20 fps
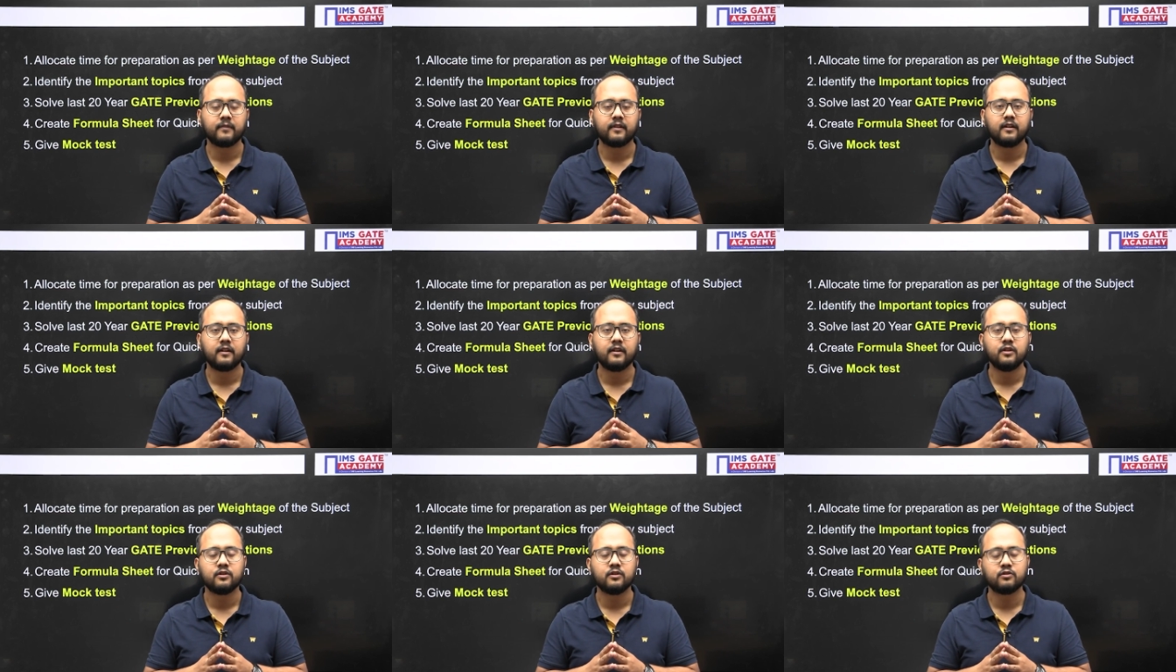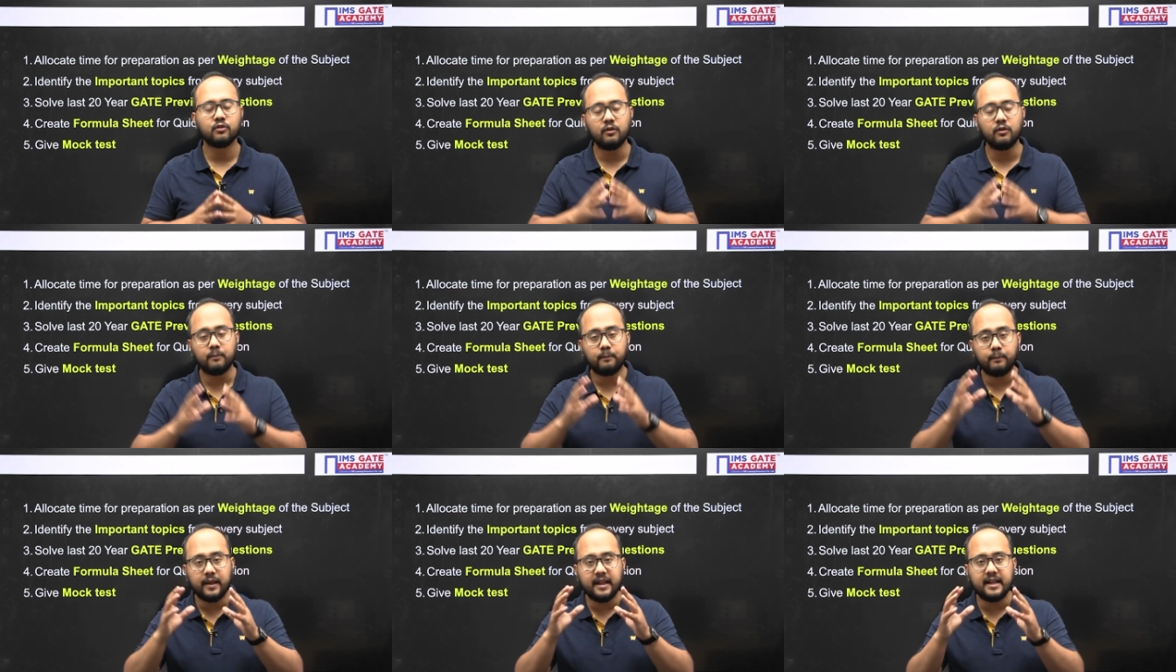So
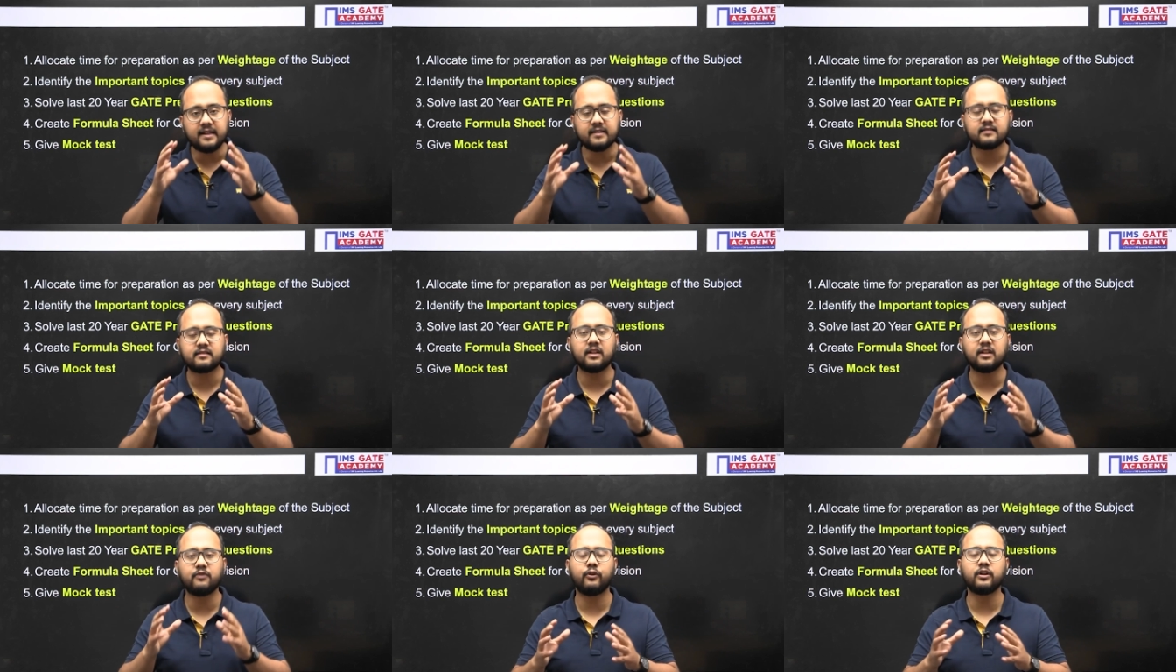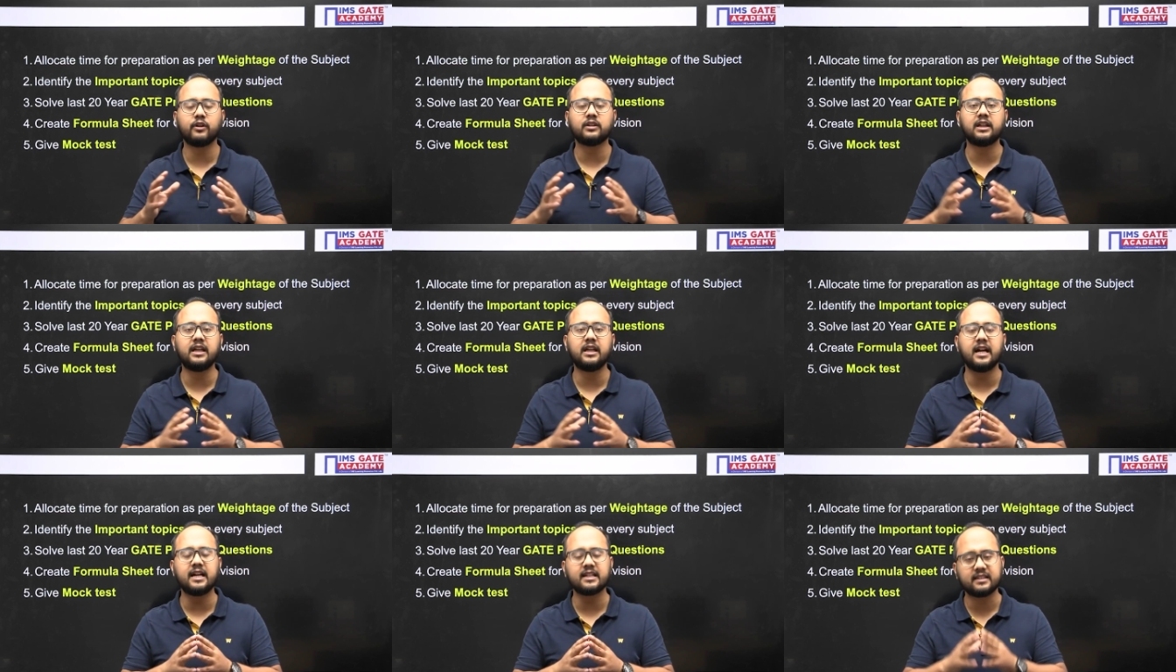please sit for
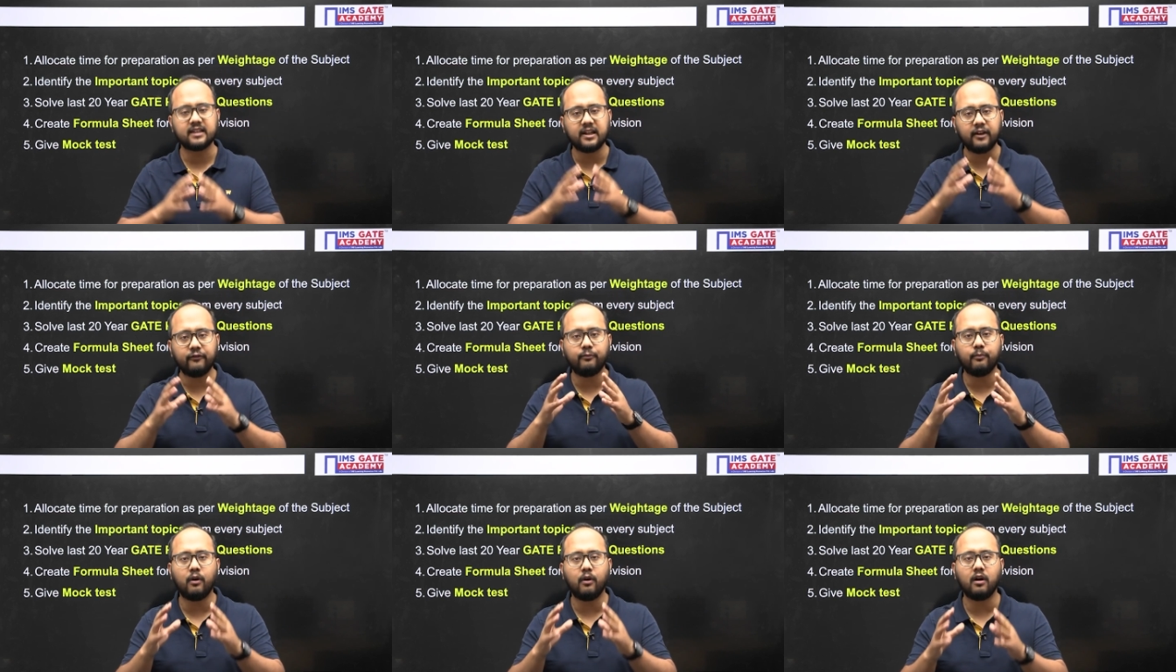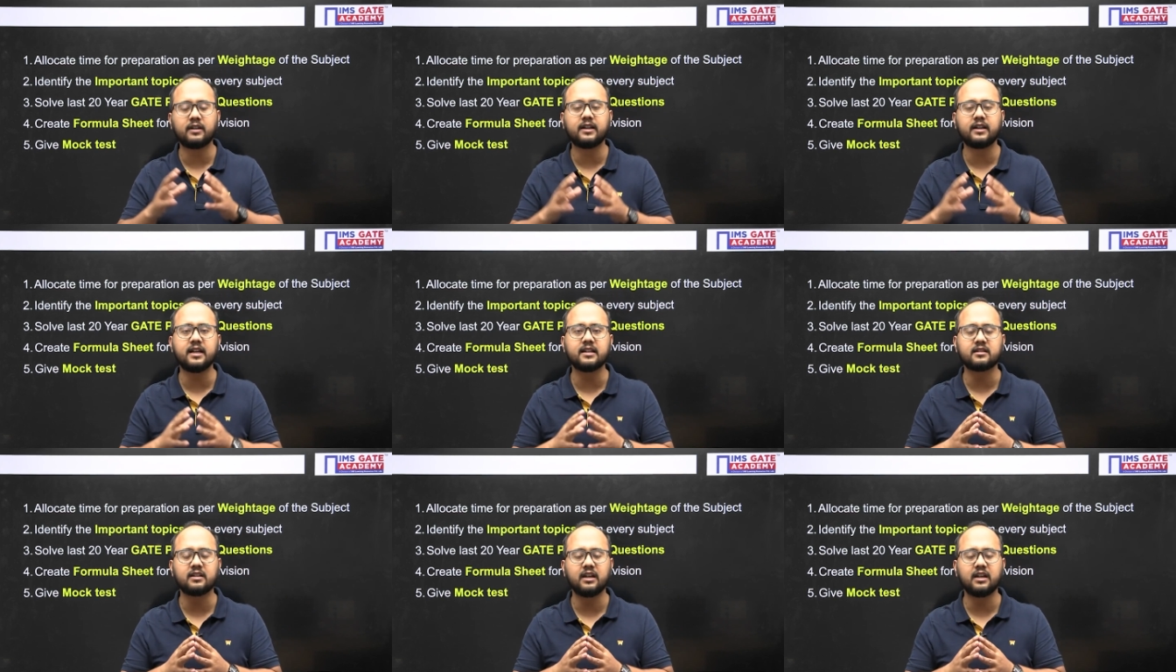three hours, give mock test.